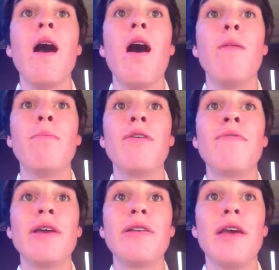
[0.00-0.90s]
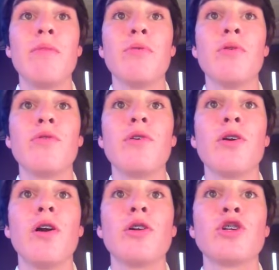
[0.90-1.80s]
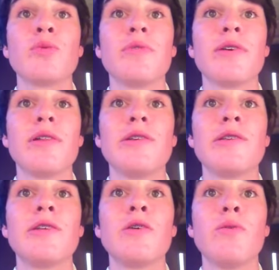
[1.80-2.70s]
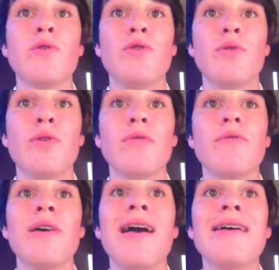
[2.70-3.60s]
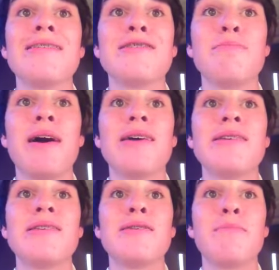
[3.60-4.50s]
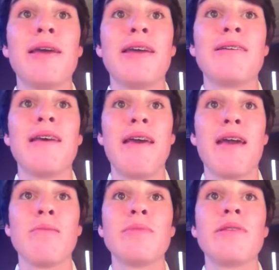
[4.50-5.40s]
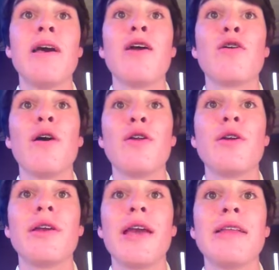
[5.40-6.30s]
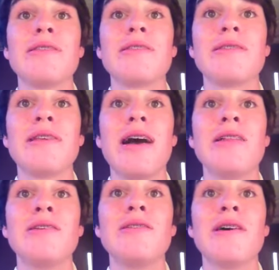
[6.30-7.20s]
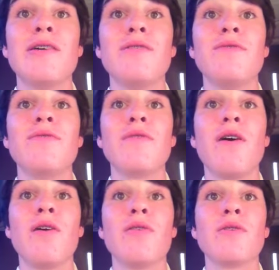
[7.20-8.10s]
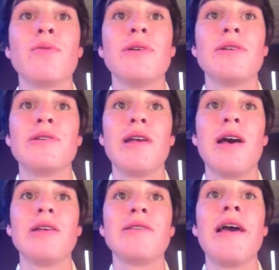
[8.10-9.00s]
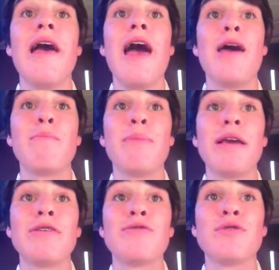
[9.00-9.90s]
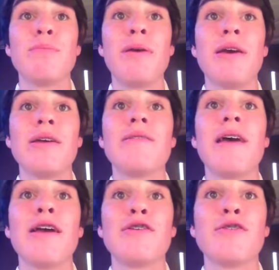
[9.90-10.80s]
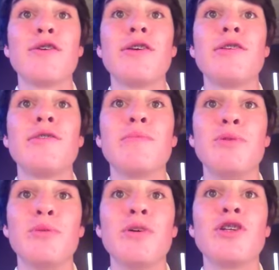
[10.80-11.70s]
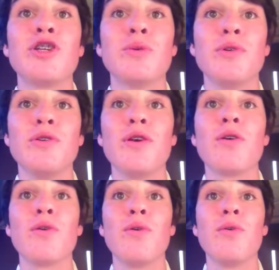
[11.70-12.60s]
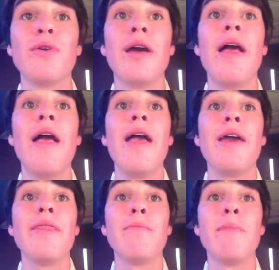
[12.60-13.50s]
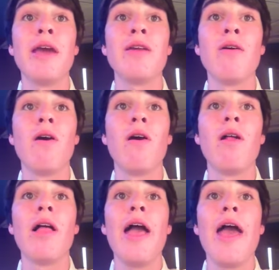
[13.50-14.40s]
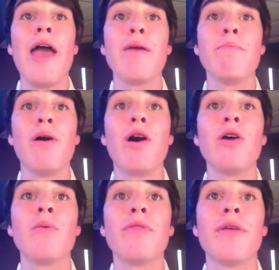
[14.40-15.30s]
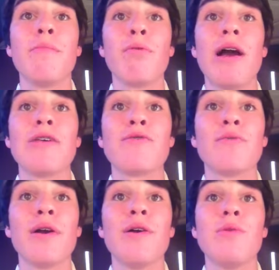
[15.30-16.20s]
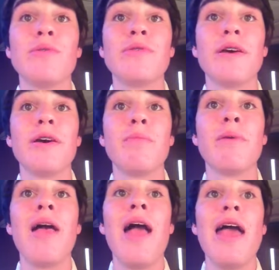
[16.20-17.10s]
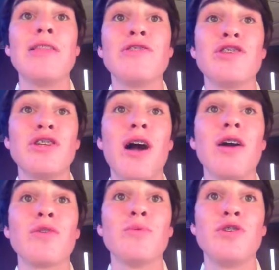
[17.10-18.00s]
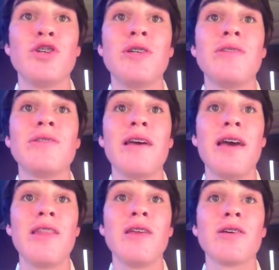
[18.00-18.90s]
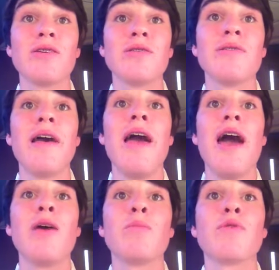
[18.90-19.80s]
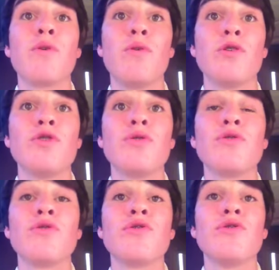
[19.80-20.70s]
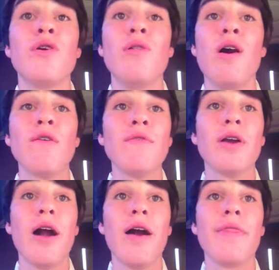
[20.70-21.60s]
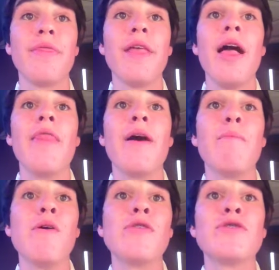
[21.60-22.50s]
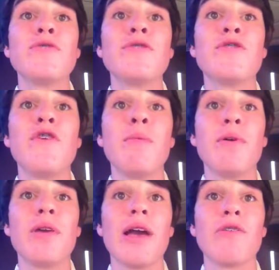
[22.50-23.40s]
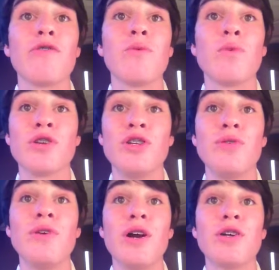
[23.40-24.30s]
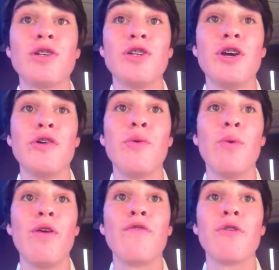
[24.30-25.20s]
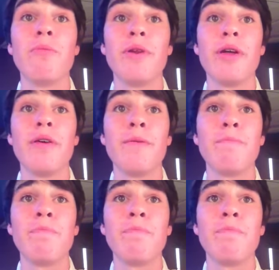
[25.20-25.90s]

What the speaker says: On buffet tables, garnished with glistening hors d'oeuvres, spiced baked hams, crowded against salads of harlequin designs, and pastry pigs and turkeys bewitched to a dark gold. In the main hall, a bar with a brass rail was set up, and stocked with gins and liquors, and with cordials so long forgotten that most of his female guests were too young to know one from another.